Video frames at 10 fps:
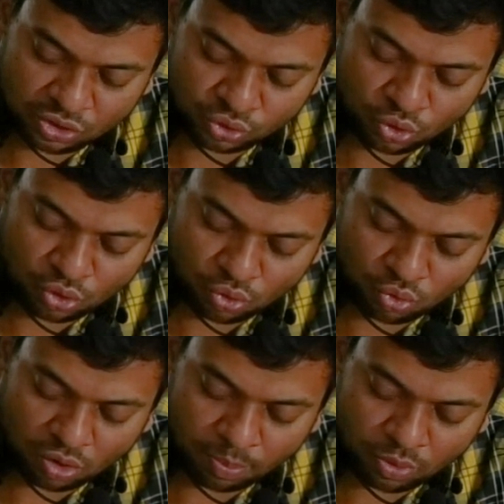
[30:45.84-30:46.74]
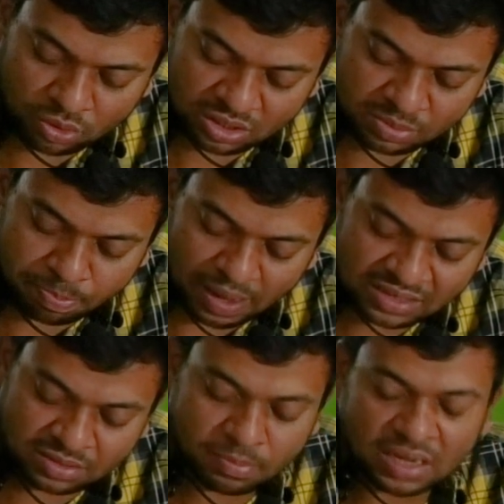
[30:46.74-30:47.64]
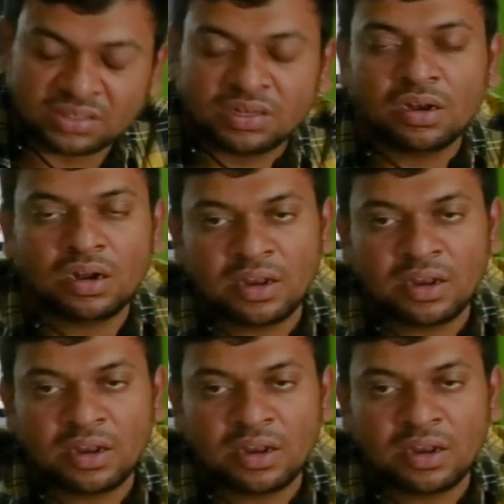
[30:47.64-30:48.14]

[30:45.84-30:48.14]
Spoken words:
should know about this Bastille